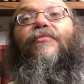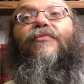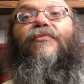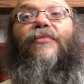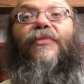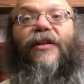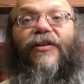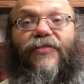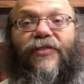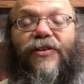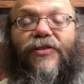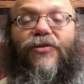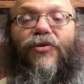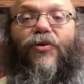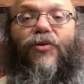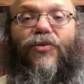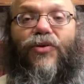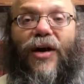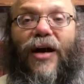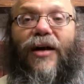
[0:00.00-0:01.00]
if there's no
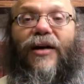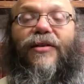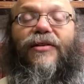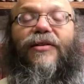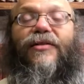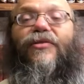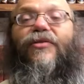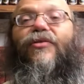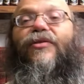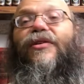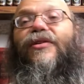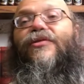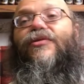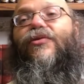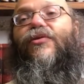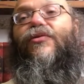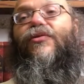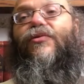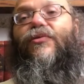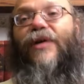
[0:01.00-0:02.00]

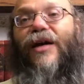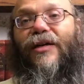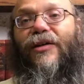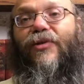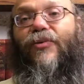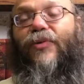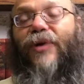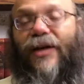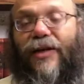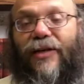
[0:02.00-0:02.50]
other way,